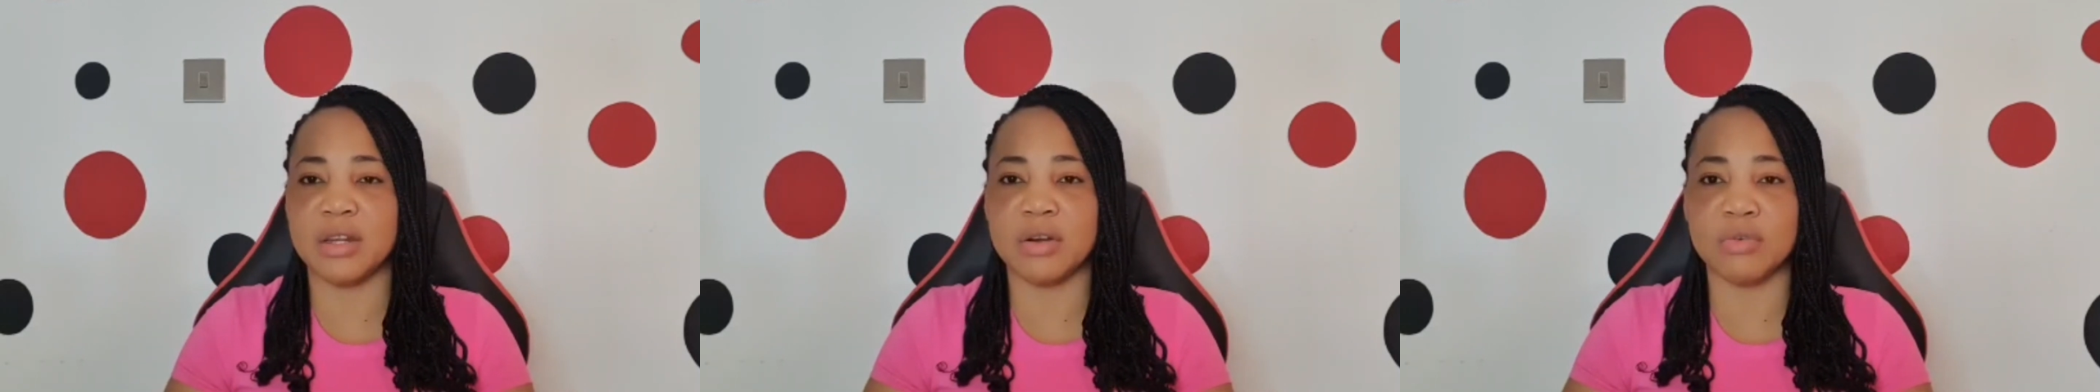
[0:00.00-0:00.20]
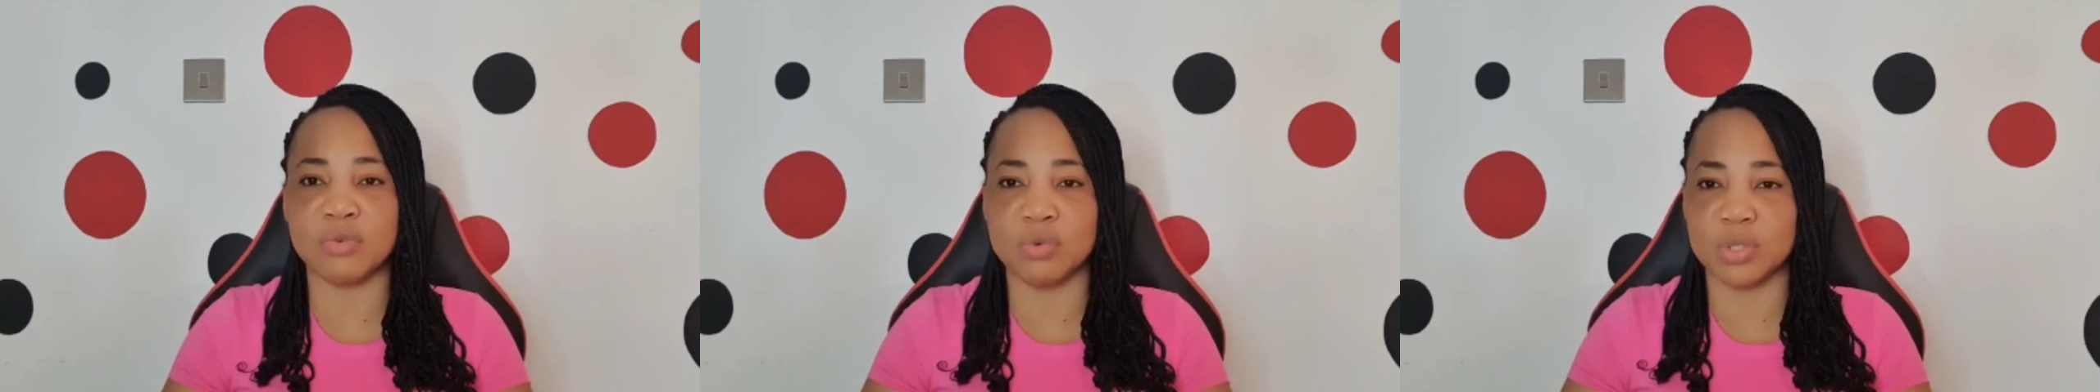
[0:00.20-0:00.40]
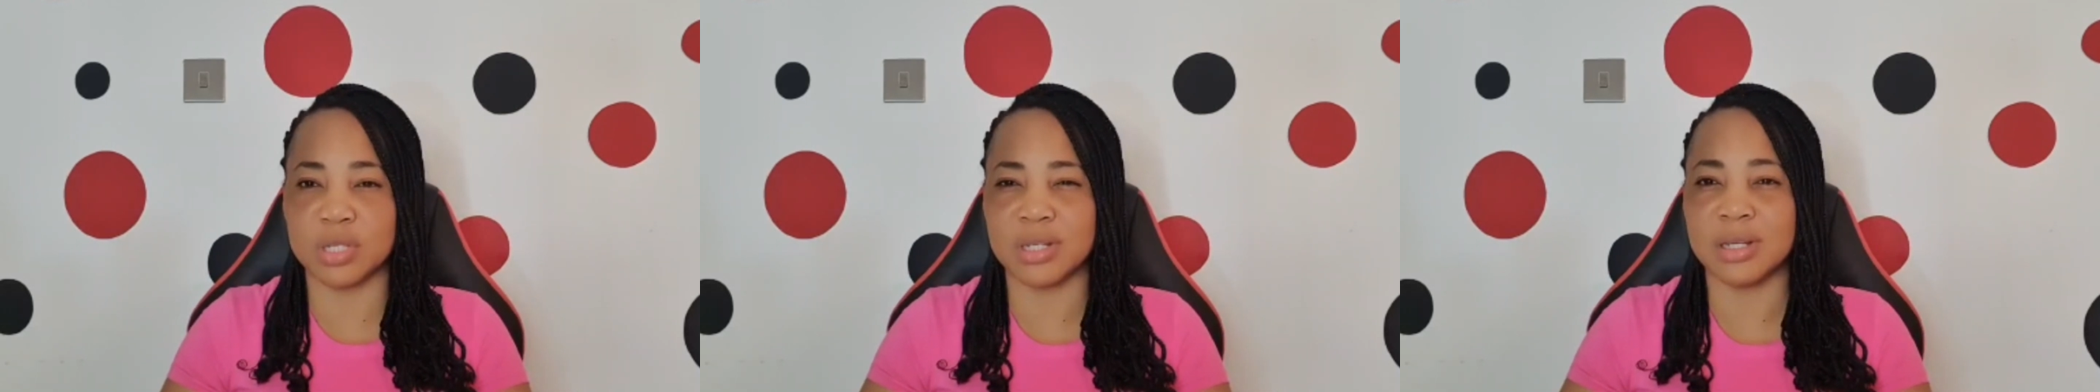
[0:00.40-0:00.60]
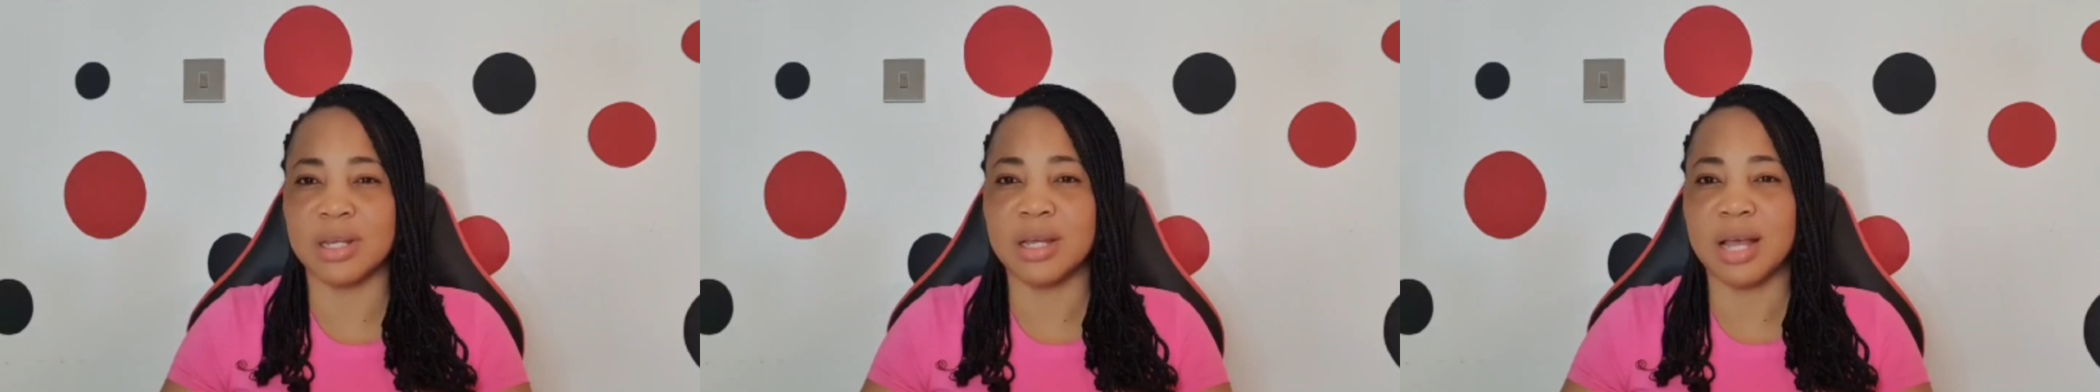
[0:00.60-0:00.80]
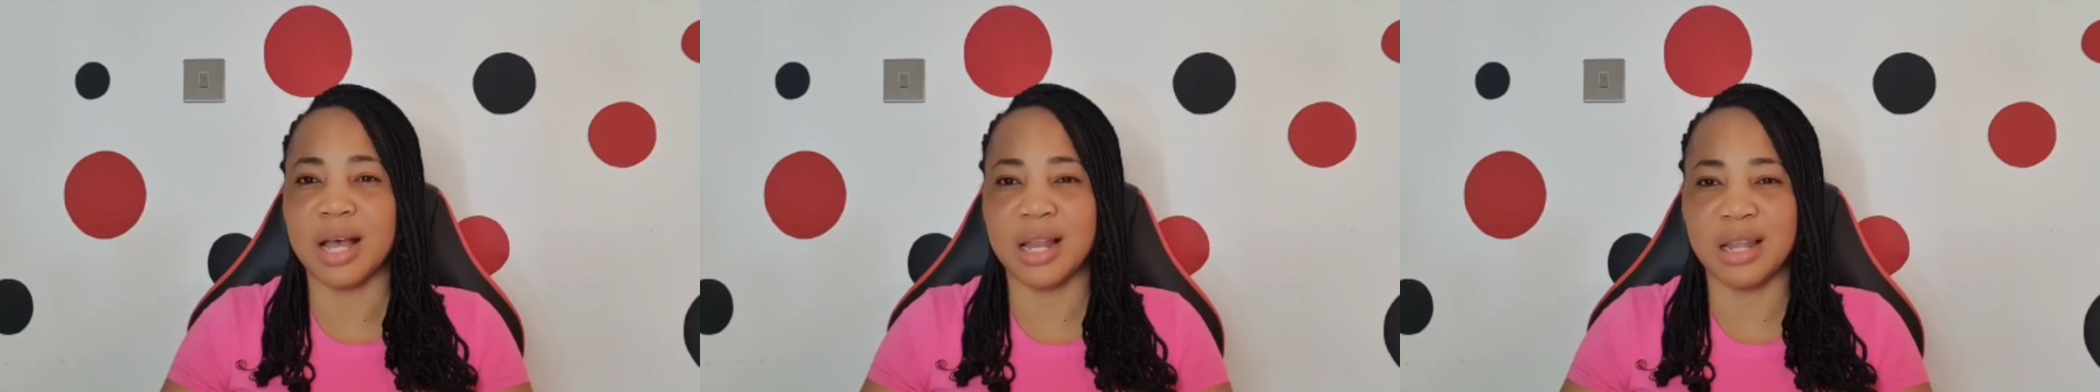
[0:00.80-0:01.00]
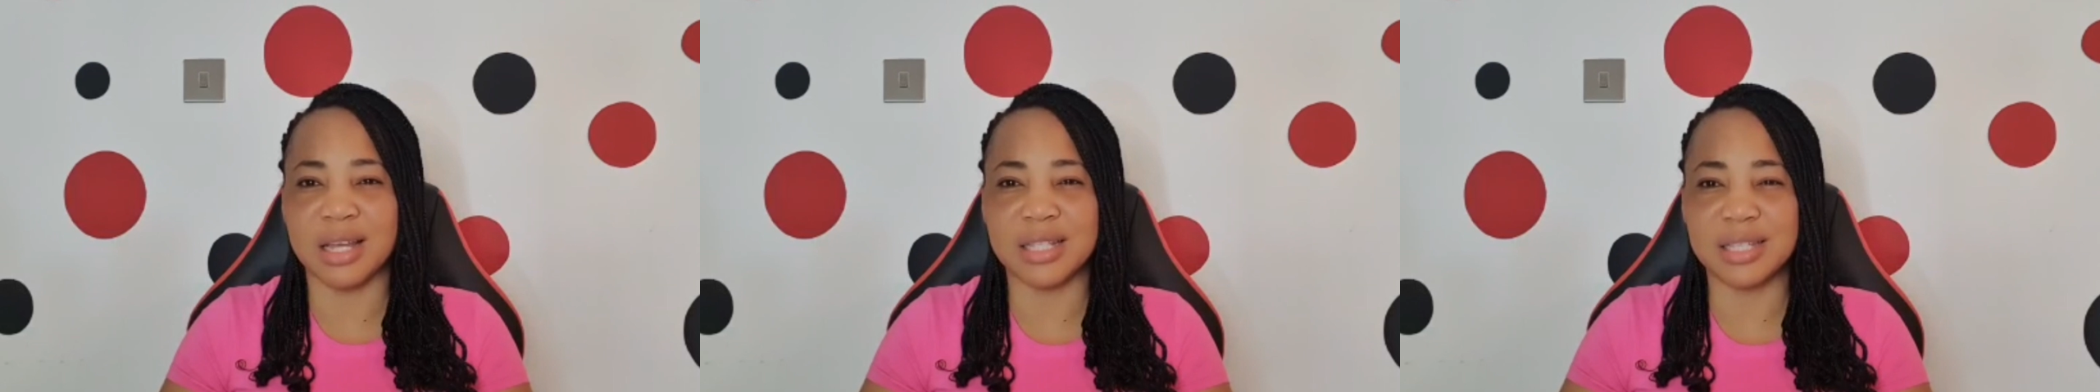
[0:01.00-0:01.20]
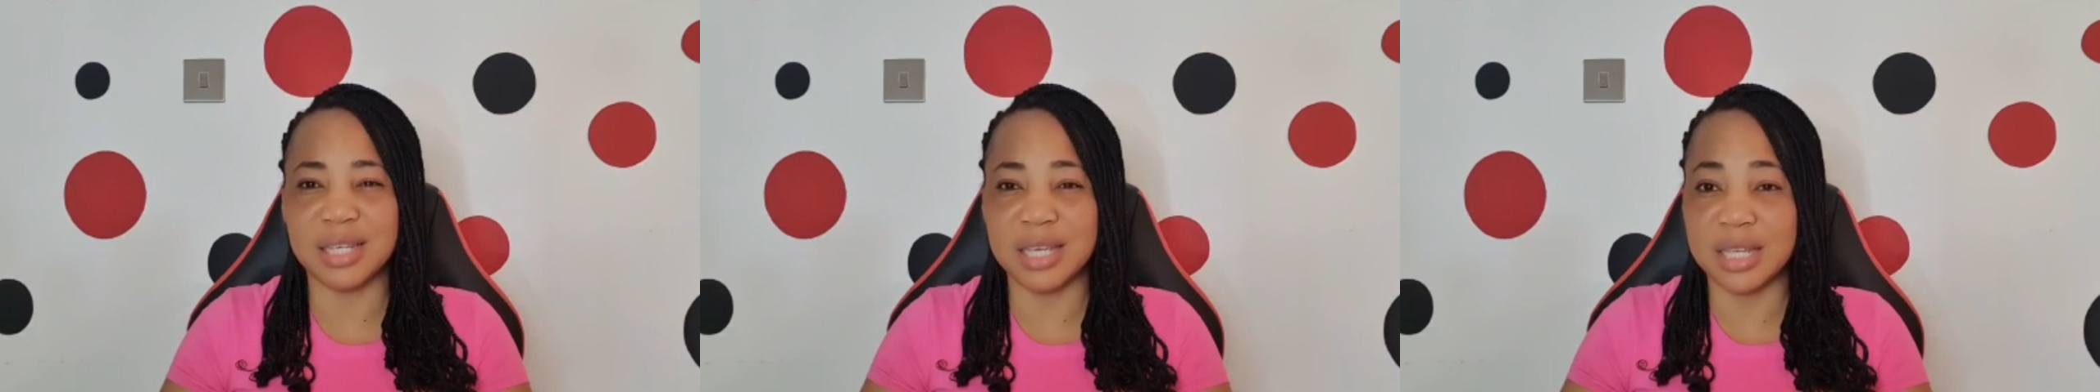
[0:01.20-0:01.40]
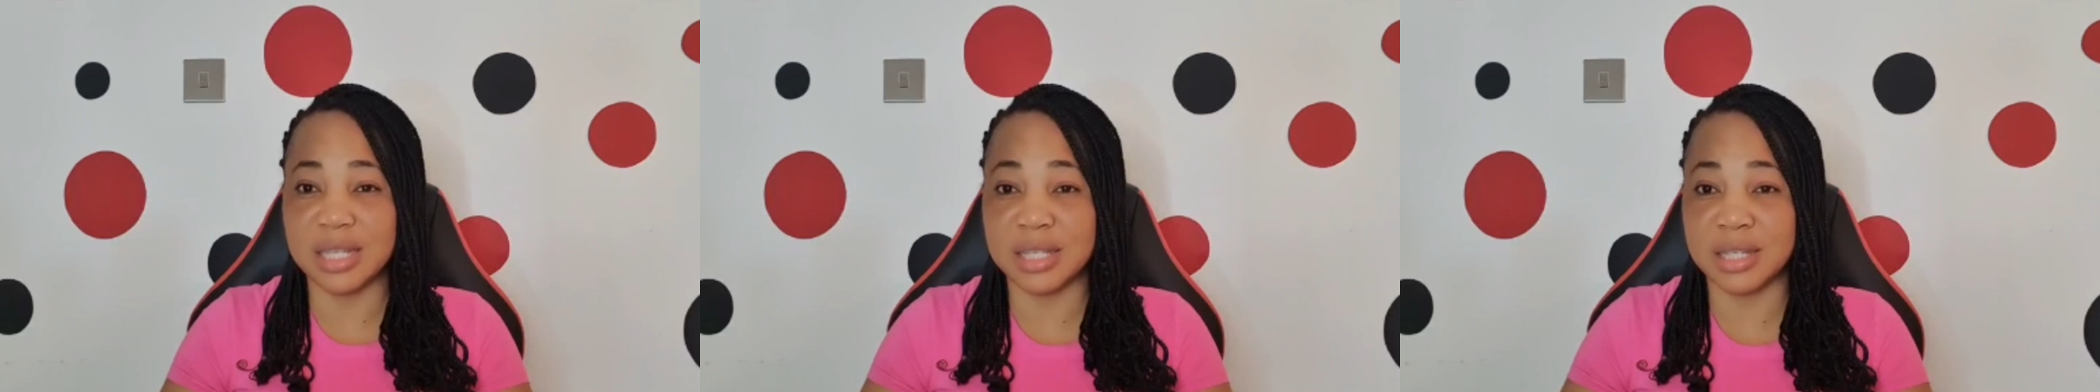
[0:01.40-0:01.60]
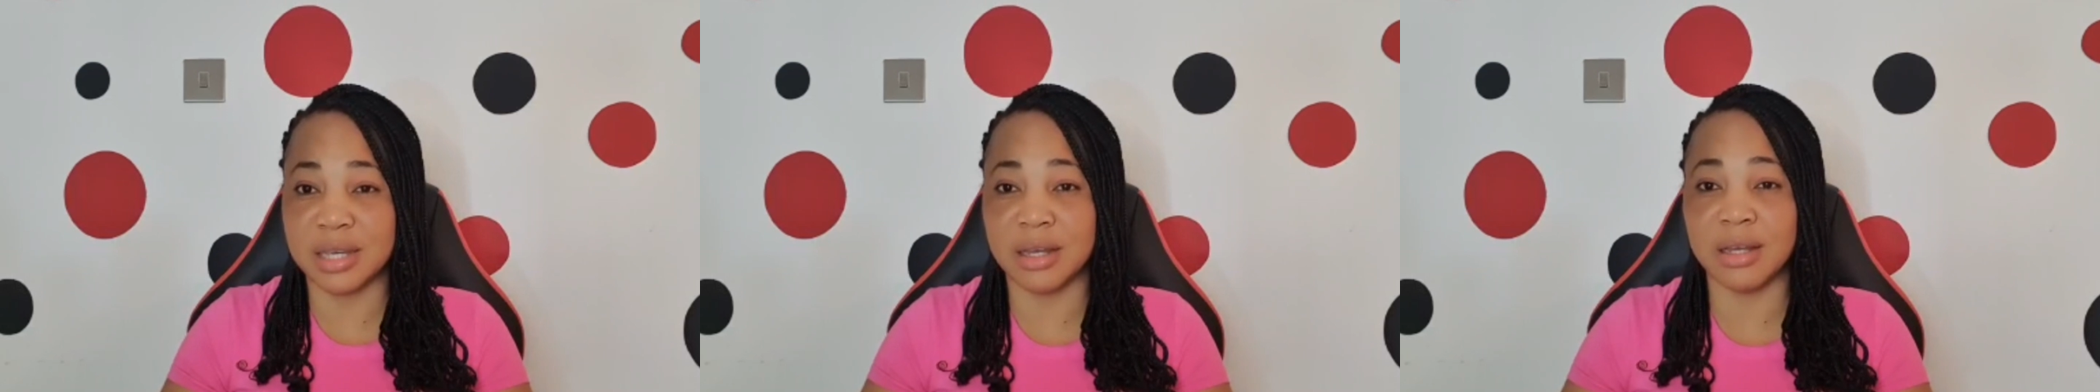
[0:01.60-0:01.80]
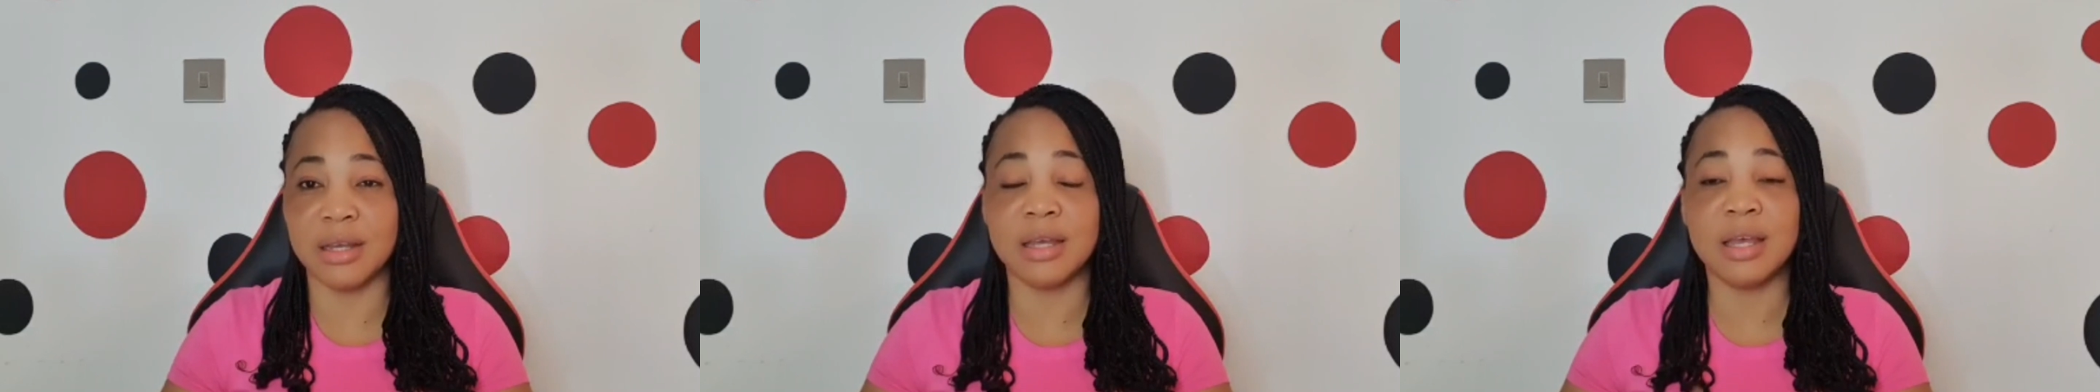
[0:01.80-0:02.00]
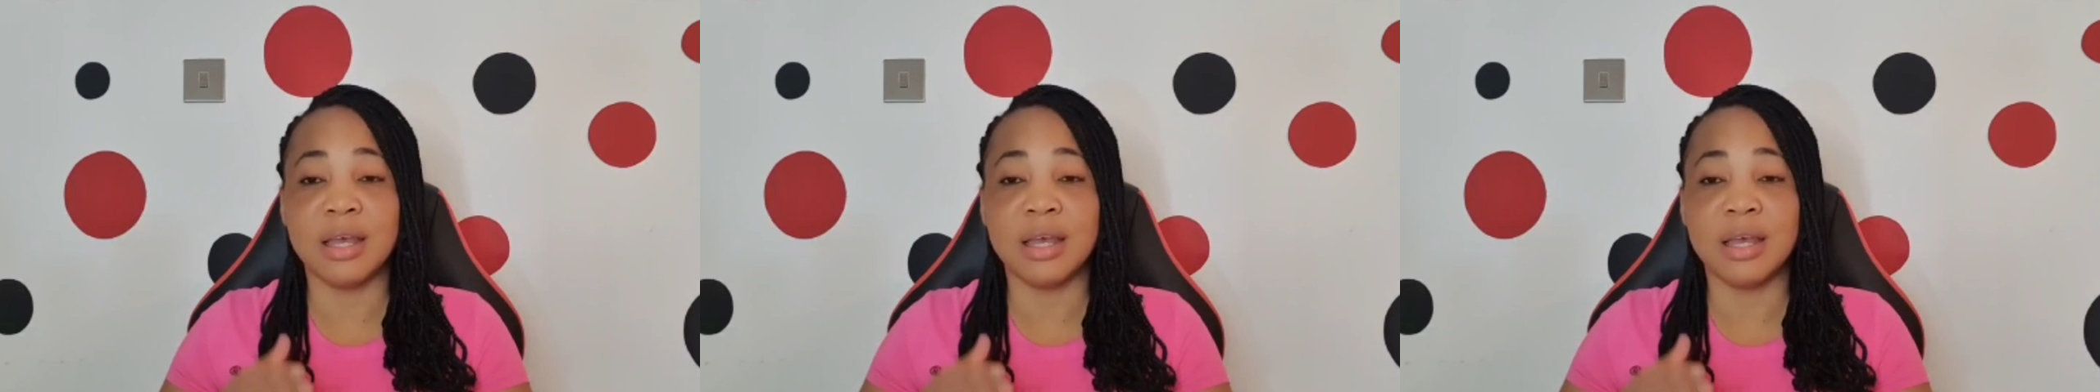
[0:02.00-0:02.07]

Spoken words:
route a lot easier,